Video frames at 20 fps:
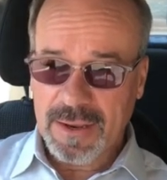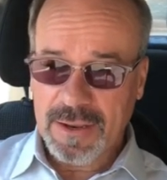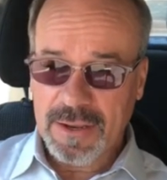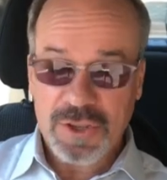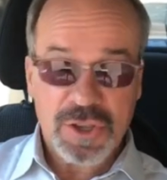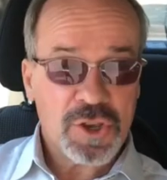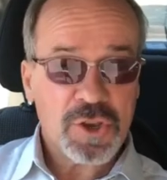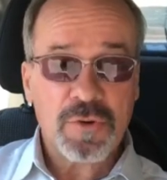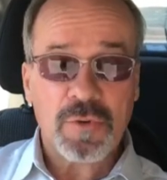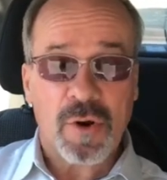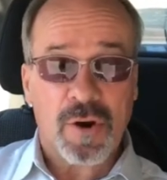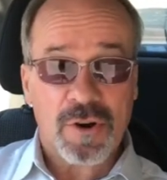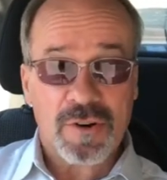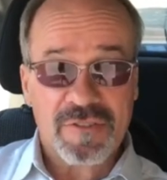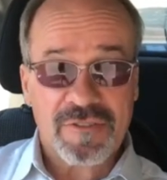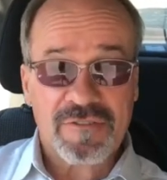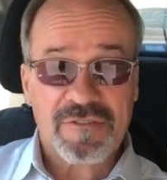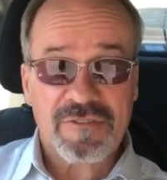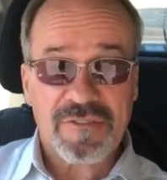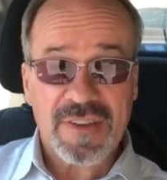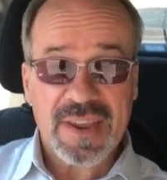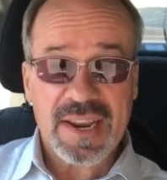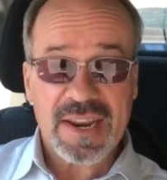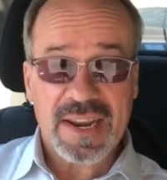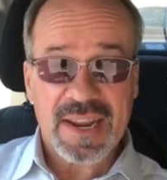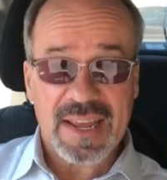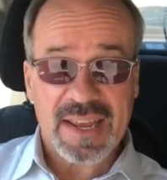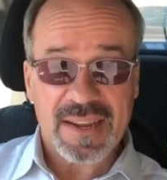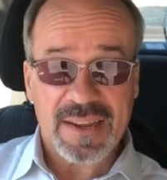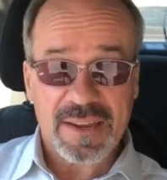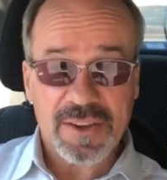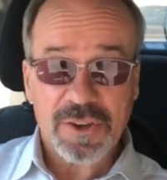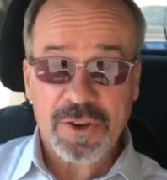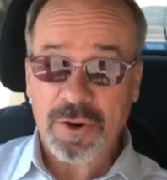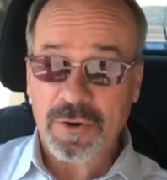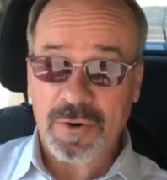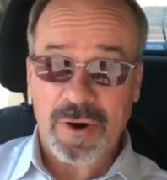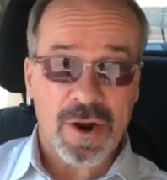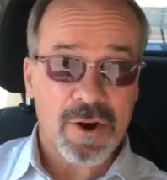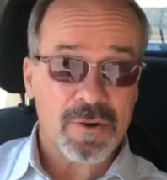You are feeding
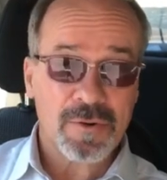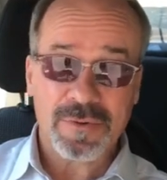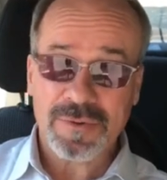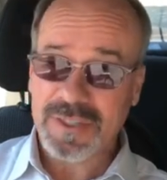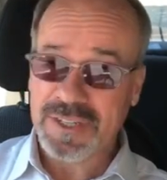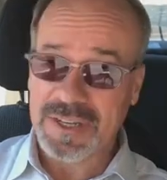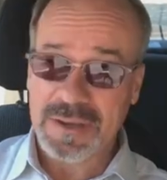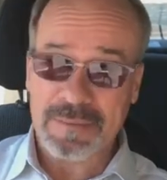your own